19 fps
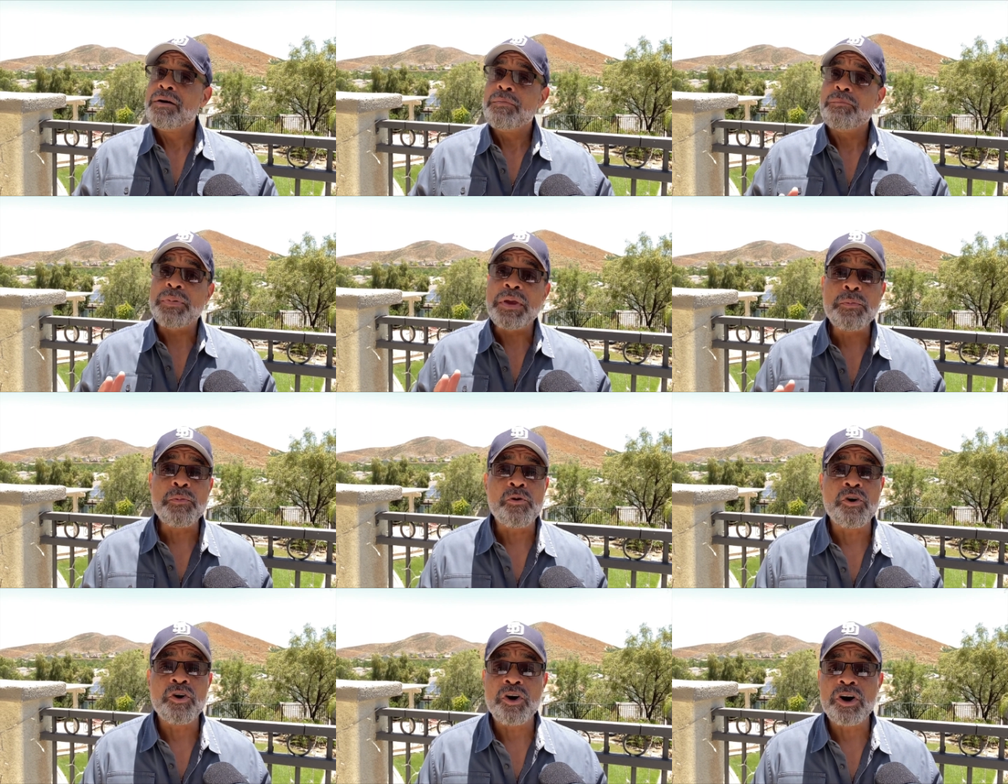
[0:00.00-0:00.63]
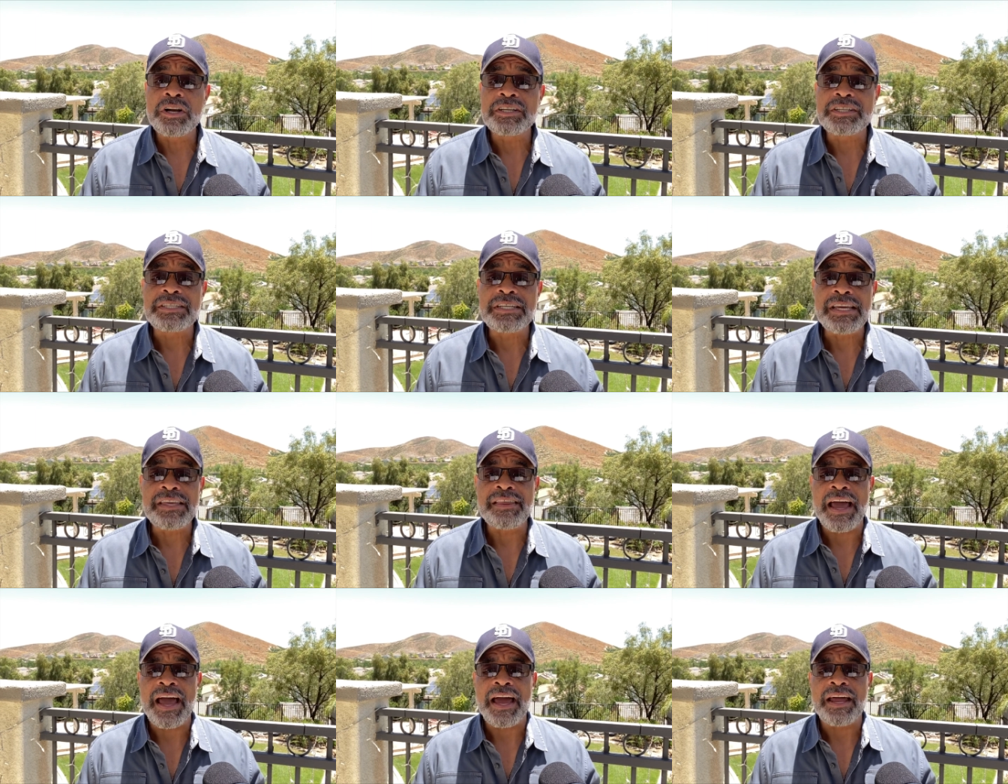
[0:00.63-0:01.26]
People are going to
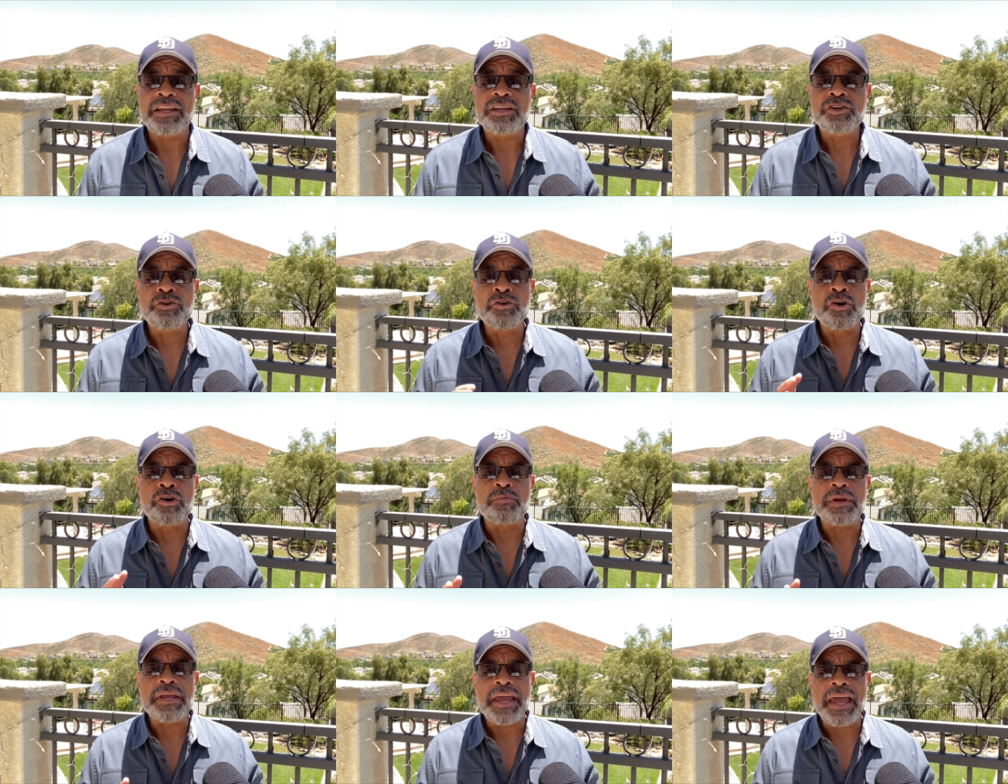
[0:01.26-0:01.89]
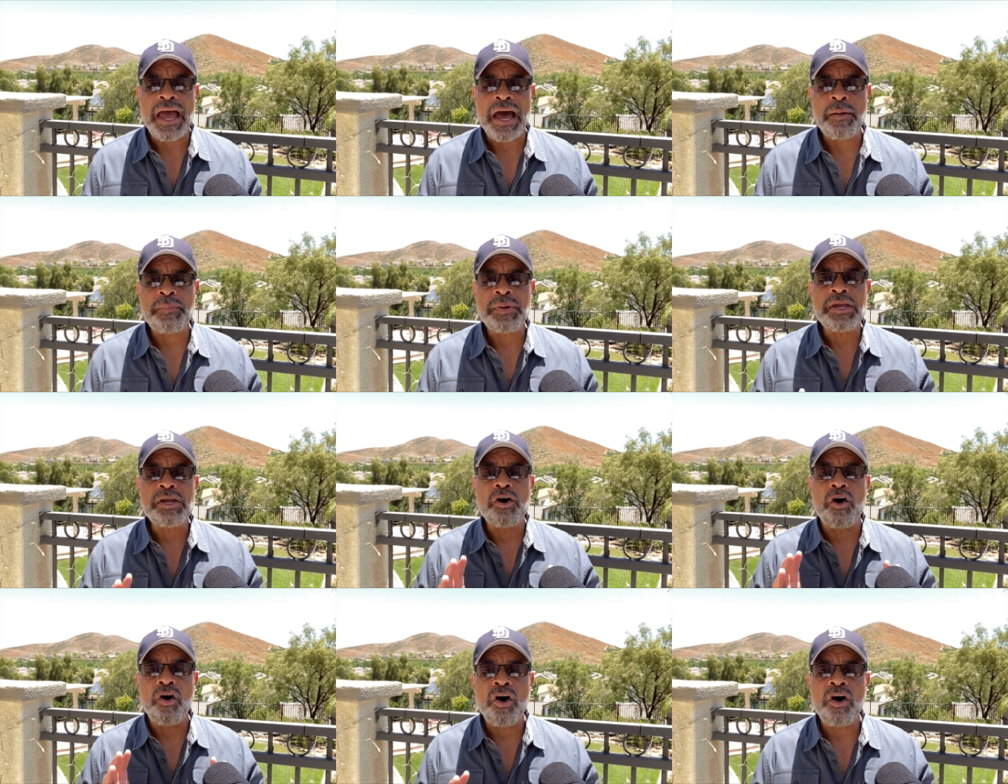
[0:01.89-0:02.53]
see that. You're going to be
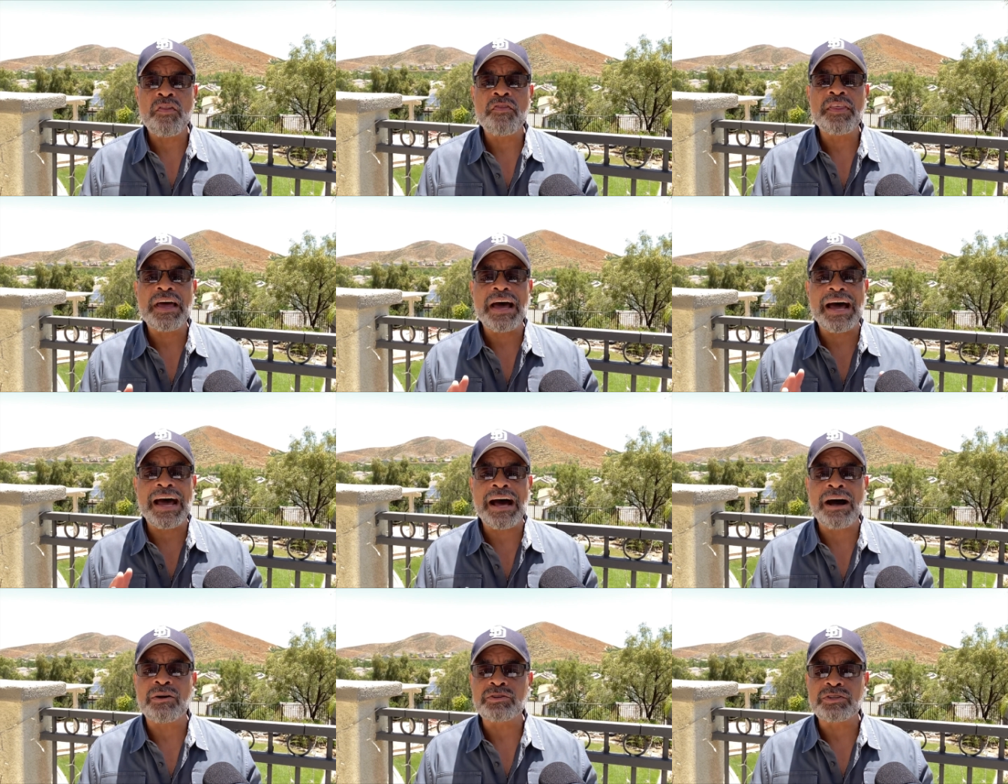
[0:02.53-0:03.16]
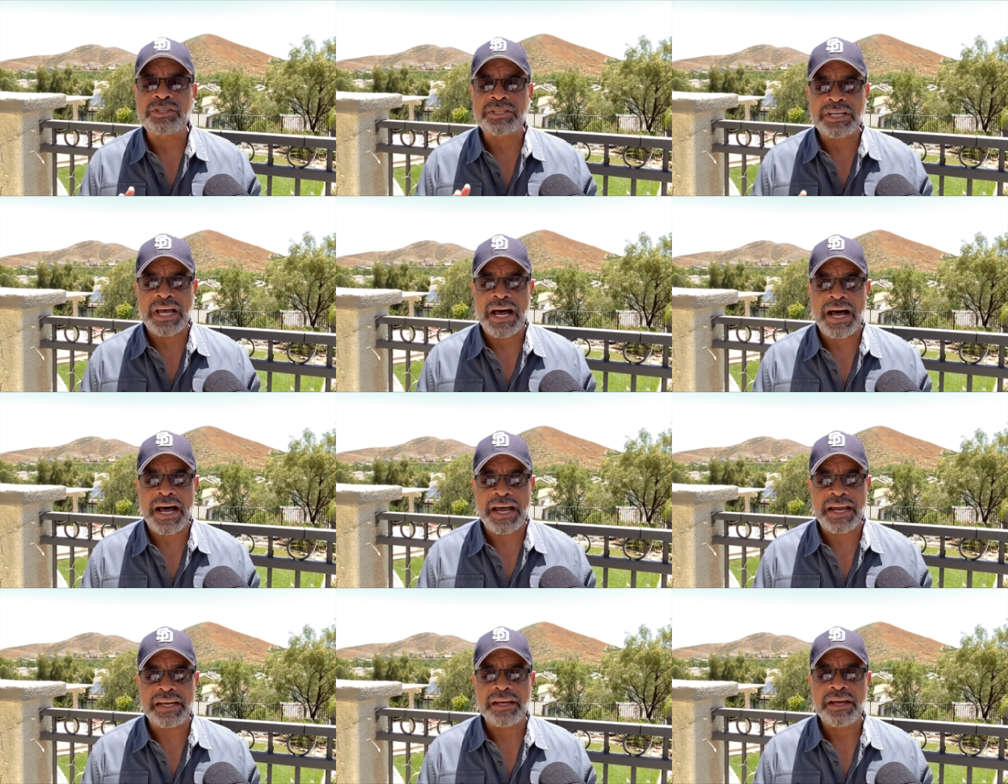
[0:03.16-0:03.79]
happy on the
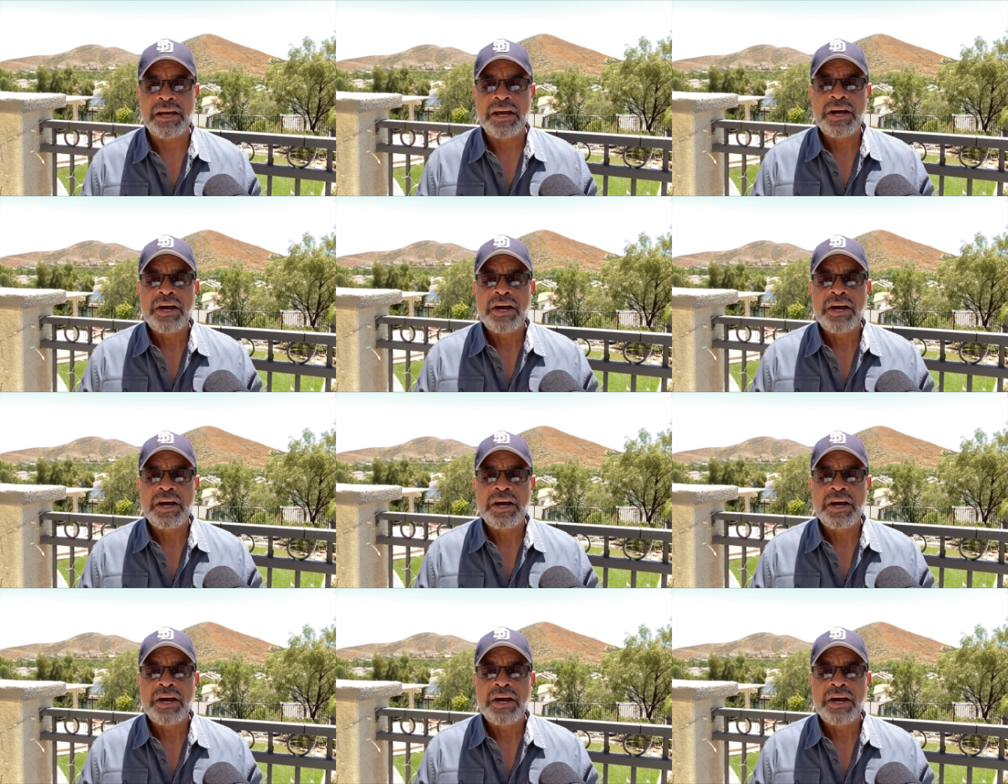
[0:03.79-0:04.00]
outside.